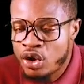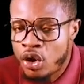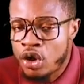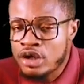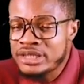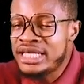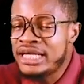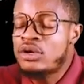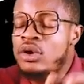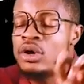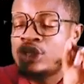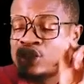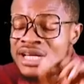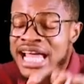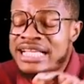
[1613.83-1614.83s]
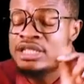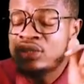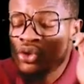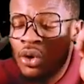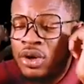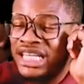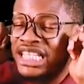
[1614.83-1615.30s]
on the condition that it
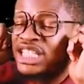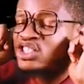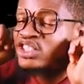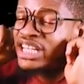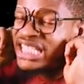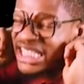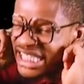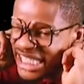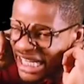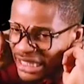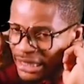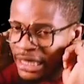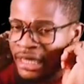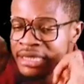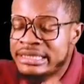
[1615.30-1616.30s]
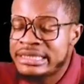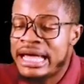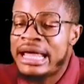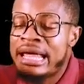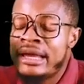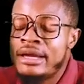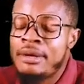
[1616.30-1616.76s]
is only straight chain,
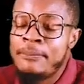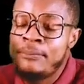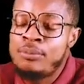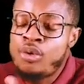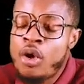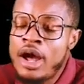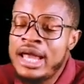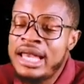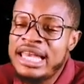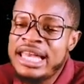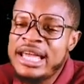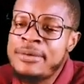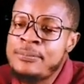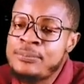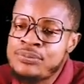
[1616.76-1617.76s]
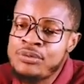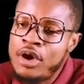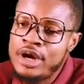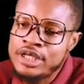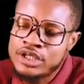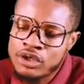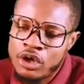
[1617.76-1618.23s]
the boiling
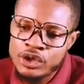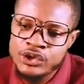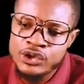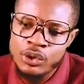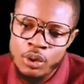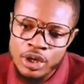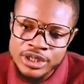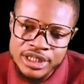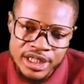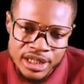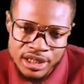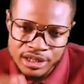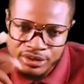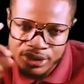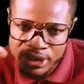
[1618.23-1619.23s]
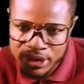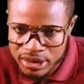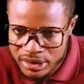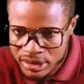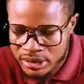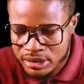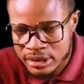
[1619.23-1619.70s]
point also what
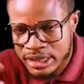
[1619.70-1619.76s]
increases.